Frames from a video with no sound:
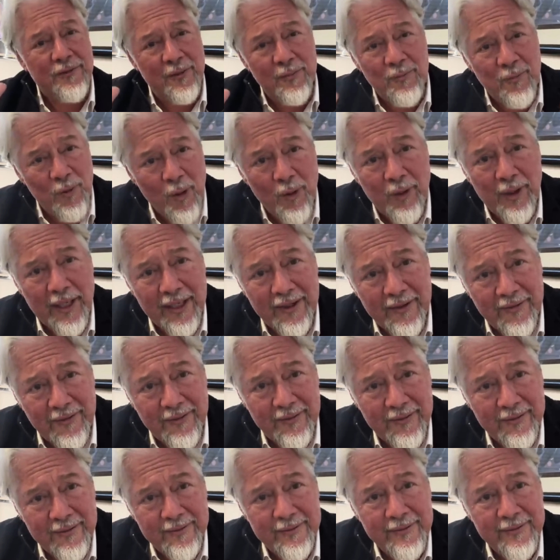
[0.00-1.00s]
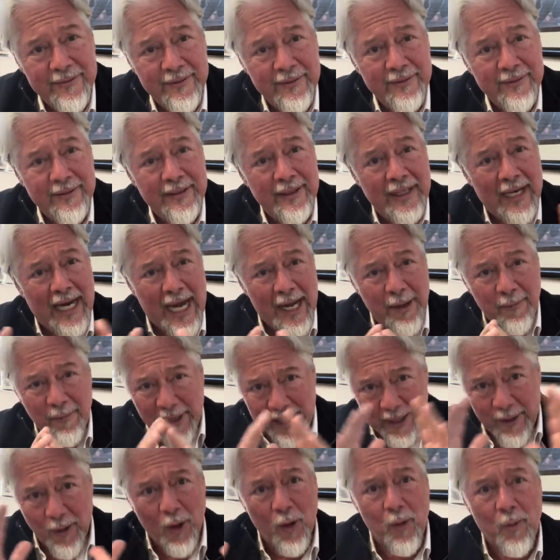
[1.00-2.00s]
from Rolex. I
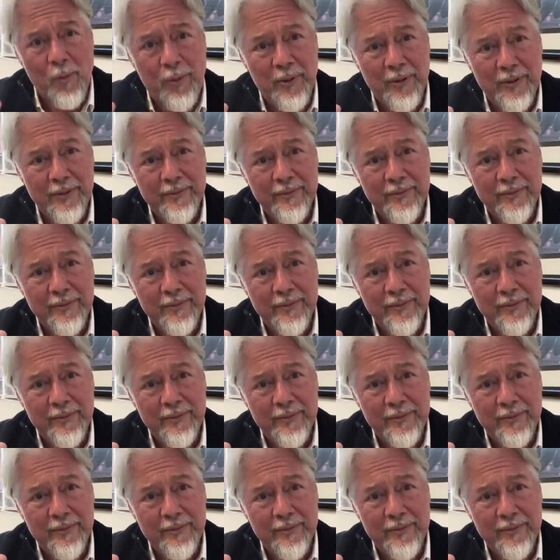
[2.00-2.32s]
really hope